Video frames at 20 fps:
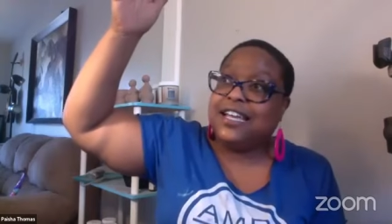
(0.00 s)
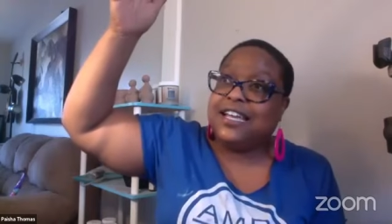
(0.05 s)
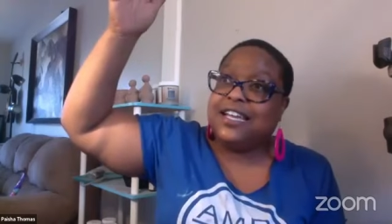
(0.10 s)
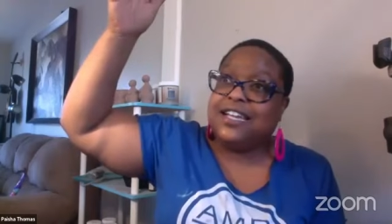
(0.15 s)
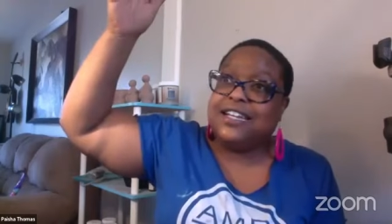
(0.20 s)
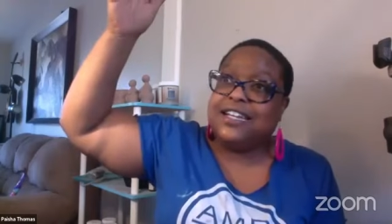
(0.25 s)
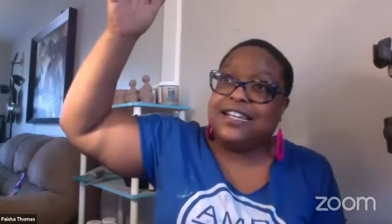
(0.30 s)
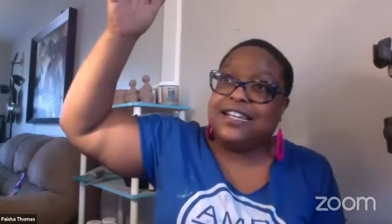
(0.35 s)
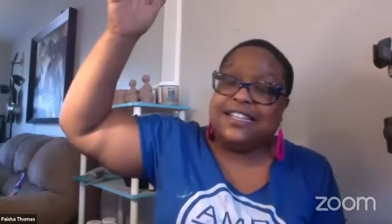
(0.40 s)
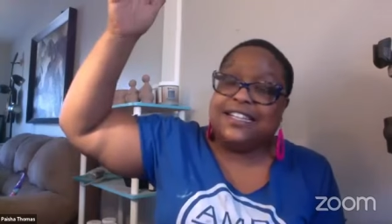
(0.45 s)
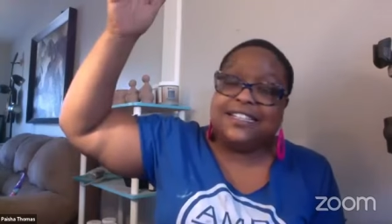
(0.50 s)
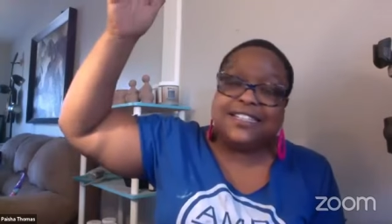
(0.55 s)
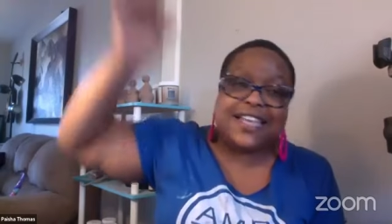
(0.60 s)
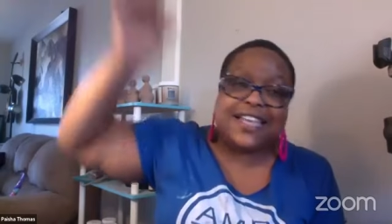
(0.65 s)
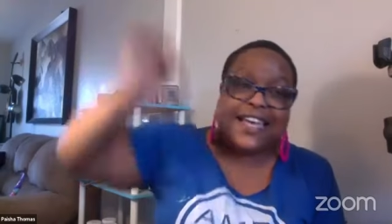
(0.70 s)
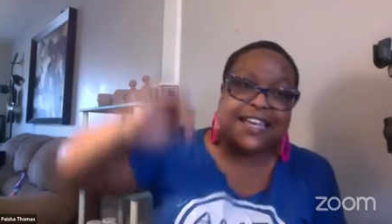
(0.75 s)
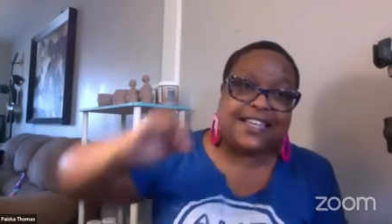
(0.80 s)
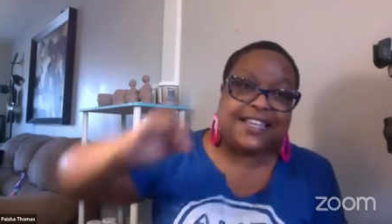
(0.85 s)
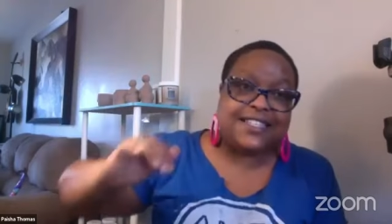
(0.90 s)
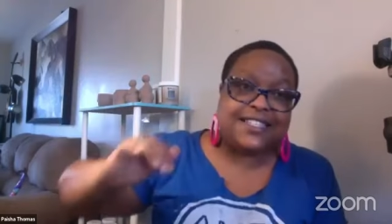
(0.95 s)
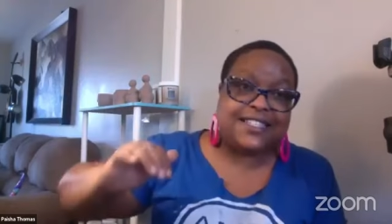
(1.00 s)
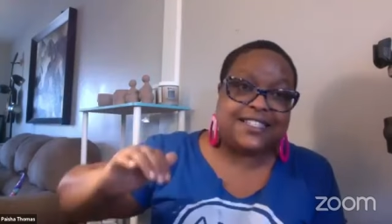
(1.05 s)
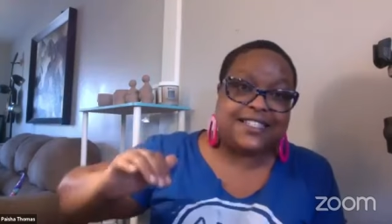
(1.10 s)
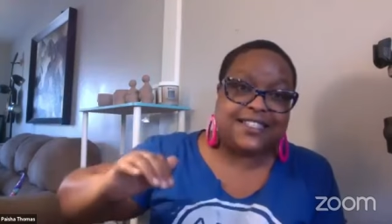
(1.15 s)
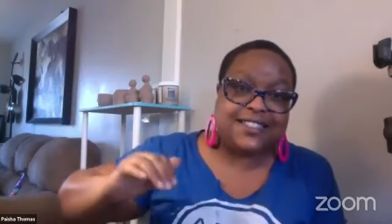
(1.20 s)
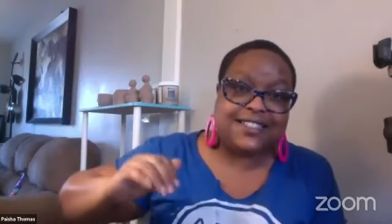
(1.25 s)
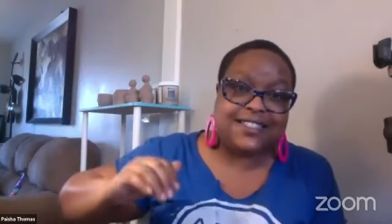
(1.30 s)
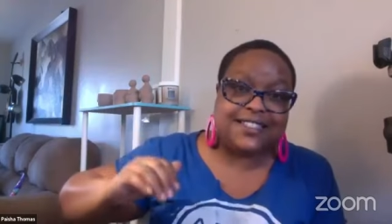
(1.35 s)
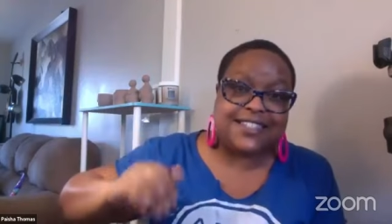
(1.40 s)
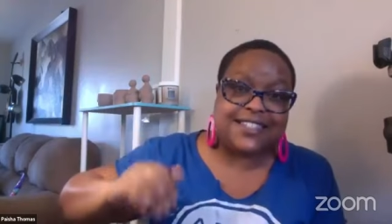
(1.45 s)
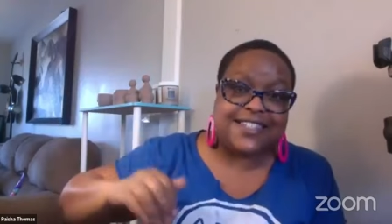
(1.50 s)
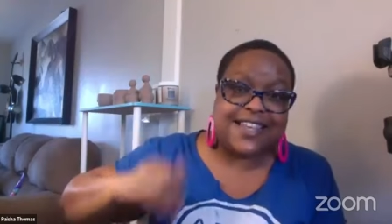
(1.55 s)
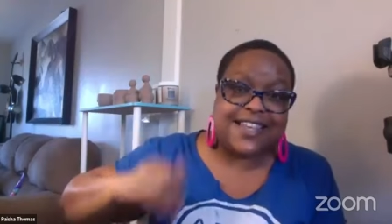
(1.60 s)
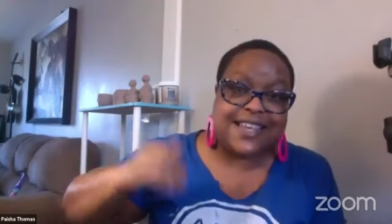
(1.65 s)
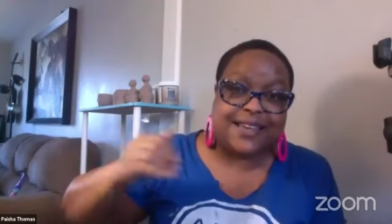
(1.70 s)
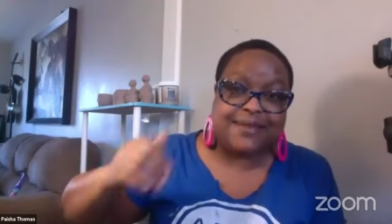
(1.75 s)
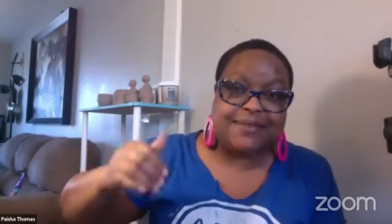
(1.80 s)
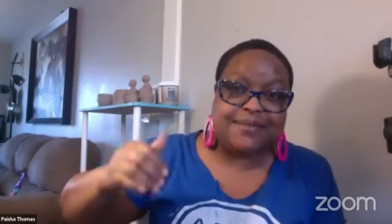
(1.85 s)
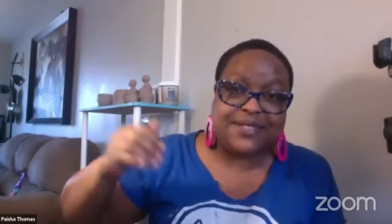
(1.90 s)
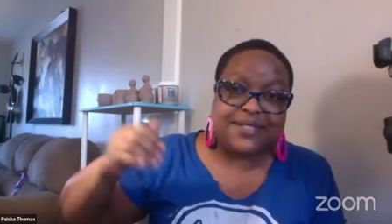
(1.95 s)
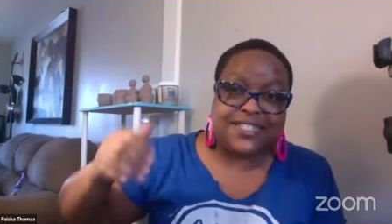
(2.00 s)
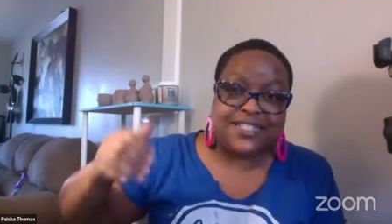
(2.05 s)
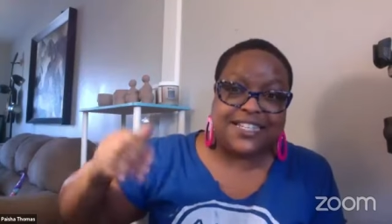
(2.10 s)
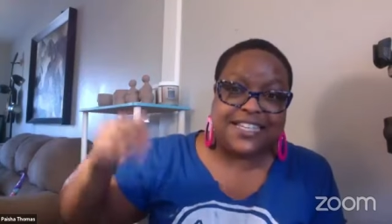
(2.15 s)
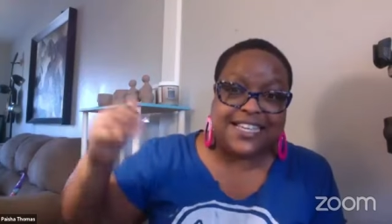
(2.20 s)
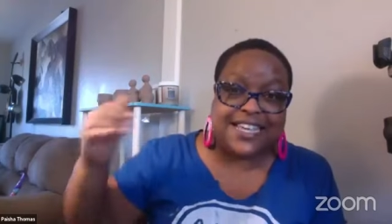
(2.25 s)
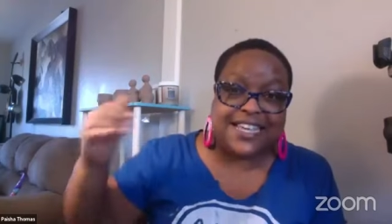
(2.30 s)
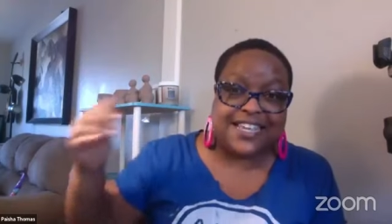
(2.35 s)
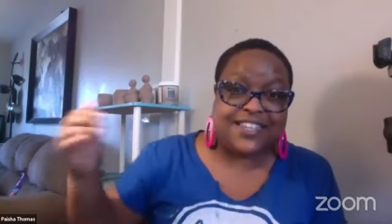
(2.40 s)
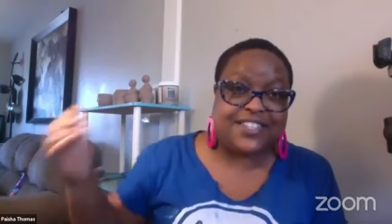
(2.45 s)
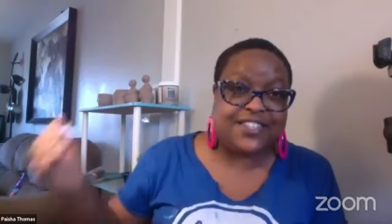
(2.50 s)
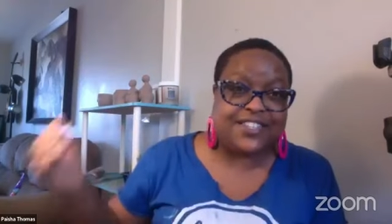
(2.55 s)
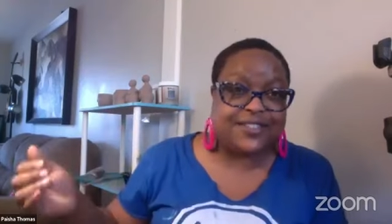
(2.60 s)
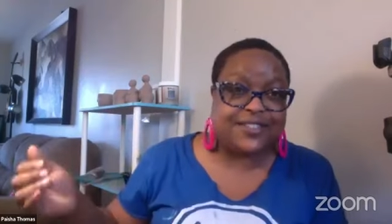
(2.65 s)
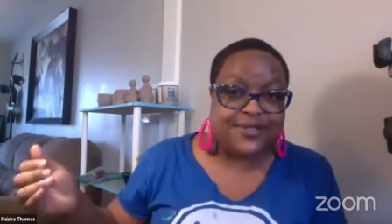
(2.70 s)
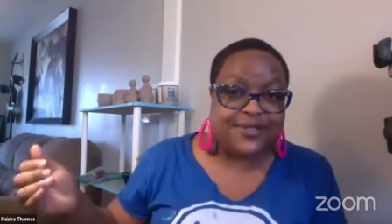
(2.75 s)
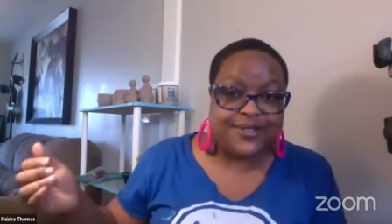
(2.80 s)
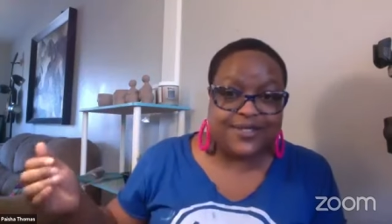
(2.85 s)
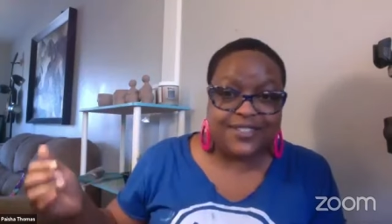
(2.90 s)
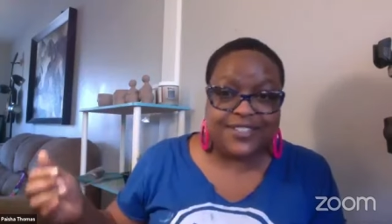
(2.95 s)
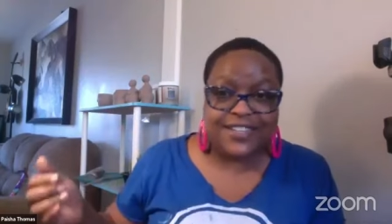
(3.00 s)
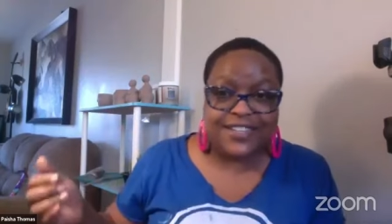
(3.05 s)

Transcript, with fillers: and it takes steps to get to.